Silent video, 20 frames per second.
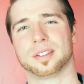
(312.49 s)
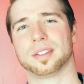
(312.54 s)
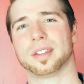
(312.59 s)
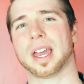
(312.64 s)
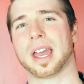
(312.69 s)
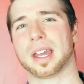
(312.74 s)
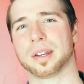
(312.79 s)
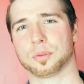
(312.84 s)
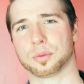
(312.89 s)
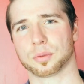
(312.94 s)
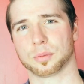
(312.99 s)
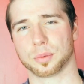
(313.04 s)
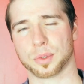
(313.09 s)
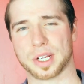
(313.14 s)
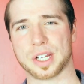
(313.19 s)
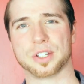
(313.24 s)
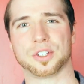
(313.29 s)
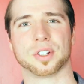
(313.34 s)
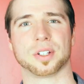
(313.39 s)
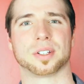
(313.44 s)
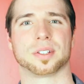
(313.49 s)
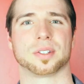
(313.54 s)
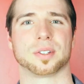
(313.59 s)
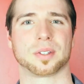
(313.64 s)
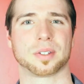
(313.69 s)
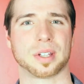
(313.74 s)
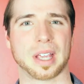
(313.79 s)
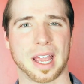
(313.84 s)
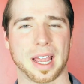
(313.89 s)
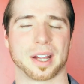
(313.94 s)
that
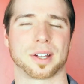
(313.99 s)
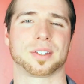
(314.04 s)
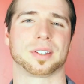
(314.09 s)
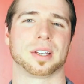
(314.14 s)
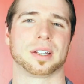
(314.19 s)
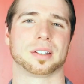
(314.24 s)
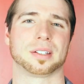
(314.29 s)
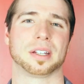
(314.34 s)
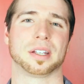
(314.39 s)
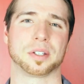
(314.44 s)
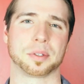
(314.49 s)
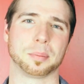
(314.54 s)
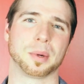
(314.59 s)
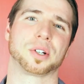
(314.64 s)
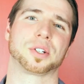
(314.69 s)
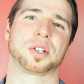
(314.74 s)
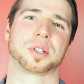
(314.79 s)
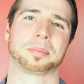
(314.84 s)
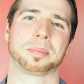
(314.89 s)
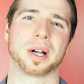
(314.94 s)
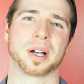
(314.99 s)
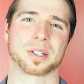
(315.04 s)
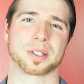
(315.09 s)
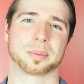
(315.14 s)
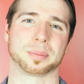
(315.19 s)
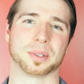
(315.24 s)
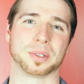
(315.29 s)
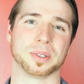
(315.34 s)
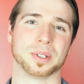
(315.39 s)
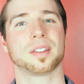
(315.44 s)
region's accent as much as
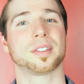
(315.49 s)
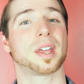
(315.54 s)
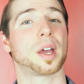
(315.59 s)
possible.